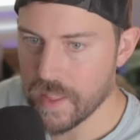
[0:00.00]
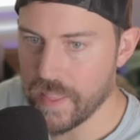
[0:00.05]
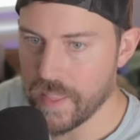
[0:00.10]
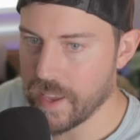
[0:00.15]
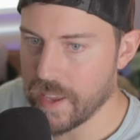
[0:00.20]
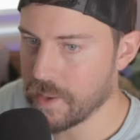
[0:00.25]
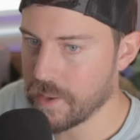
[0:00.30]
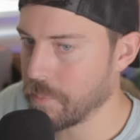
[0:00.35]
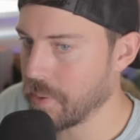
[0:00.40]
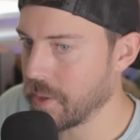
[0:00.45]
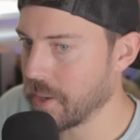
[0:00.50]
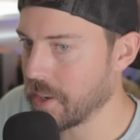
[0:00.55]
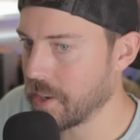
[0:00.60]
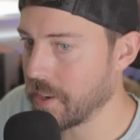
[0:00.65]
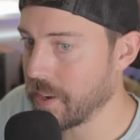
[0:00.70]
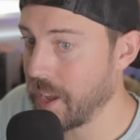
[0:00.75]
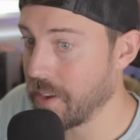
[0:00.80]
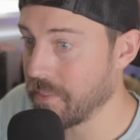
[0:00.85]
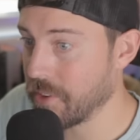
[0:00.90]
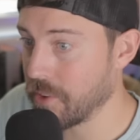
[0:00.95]
they plan
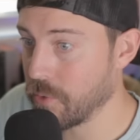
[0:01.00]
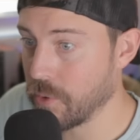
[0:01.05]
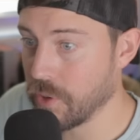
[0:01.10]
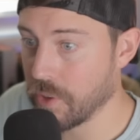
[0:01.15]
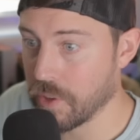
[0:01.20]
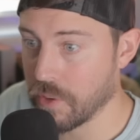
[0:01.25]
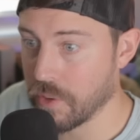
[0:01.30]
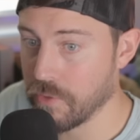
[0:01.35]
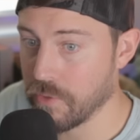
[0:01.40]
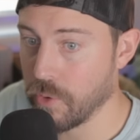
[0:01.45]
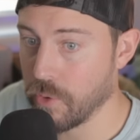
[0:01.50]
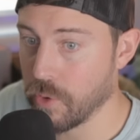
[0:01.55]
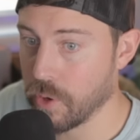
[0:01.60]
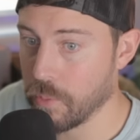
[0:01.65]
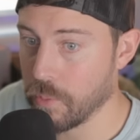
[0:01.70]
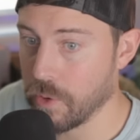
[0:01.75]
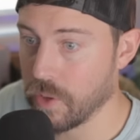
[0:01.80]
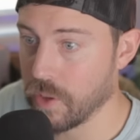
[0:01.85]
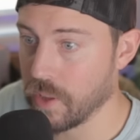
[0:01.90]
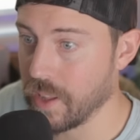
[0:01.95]
on having a really
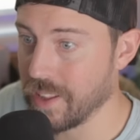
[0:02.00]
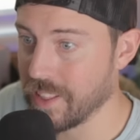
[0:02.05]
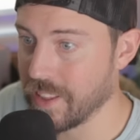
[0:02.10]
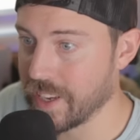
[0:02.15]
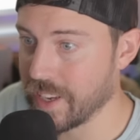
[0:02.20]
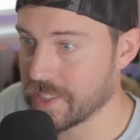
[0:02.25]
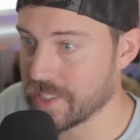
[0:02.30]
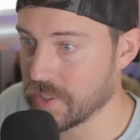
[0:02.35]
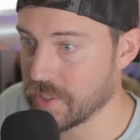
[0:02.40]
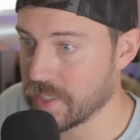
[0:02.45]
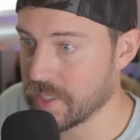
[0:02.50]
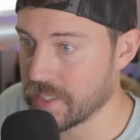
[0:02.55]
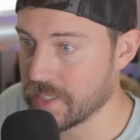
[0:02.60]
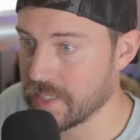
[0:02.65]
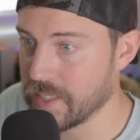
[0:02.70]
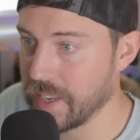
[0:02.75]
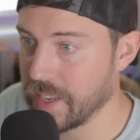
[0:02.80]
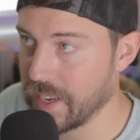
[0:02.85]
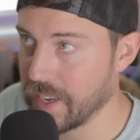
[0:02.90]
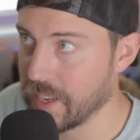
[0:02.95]
affordable electric
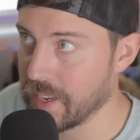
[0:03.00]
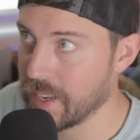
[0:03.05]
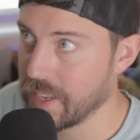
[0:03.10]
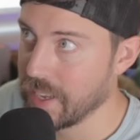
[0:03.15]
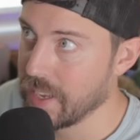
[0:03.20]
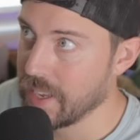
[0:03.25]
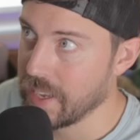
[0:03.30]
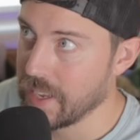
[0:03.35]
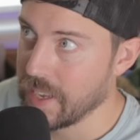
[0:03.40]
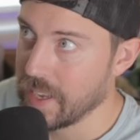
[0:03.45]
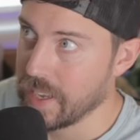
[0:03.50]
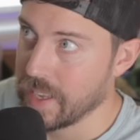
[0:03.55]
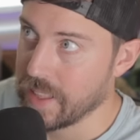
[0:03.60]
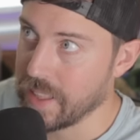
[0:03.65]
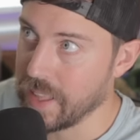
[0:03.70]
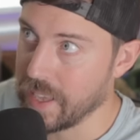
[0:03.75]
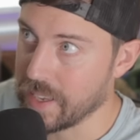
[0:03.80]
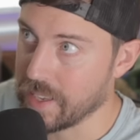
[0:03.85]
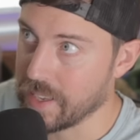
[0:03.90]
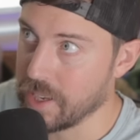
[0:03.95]
sedan
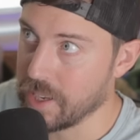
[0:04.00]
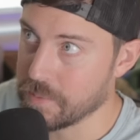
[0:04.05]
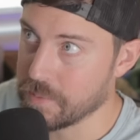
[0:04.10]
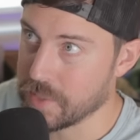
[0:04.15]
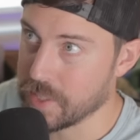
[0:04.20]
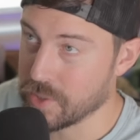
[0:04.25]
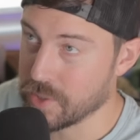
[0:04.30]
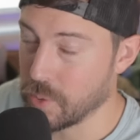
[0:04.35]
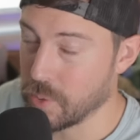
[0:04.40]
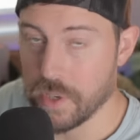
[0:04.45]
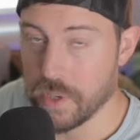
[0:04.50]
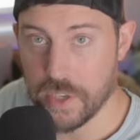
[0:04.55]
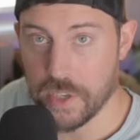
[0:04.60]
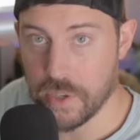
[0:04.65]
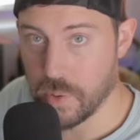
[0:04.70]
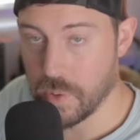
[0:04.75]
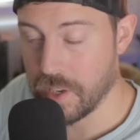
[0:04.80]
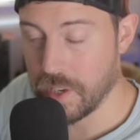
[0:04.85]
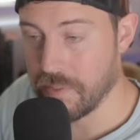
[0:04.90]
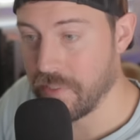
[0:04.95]
that comes in
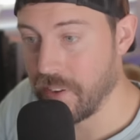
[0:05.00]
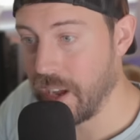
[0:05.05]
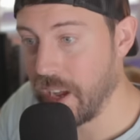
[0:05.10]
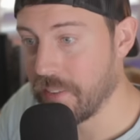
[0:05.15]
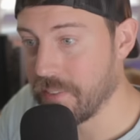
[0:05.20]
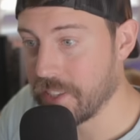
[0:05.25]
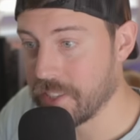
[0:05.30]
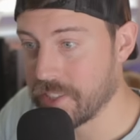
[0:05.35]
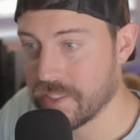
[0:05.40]
2025.